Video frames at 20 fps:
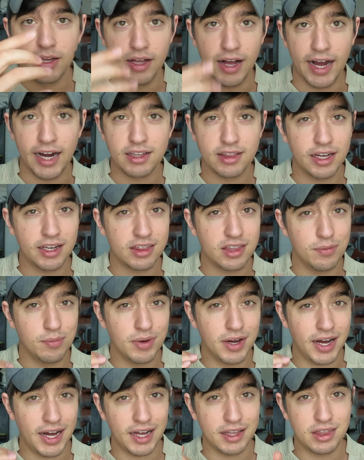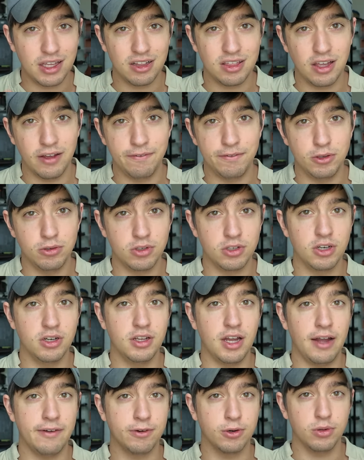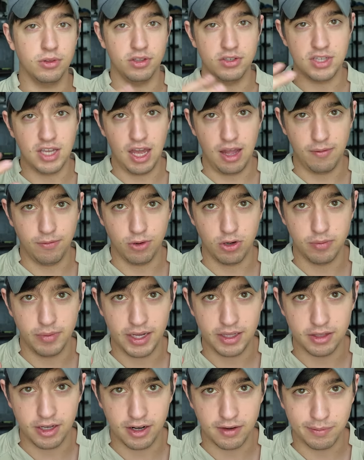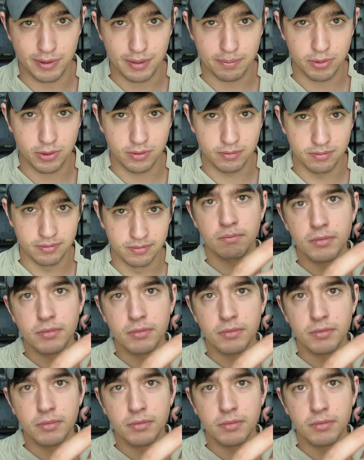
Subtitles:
I like them. I think they feel good. I've heard the same from a lot of people.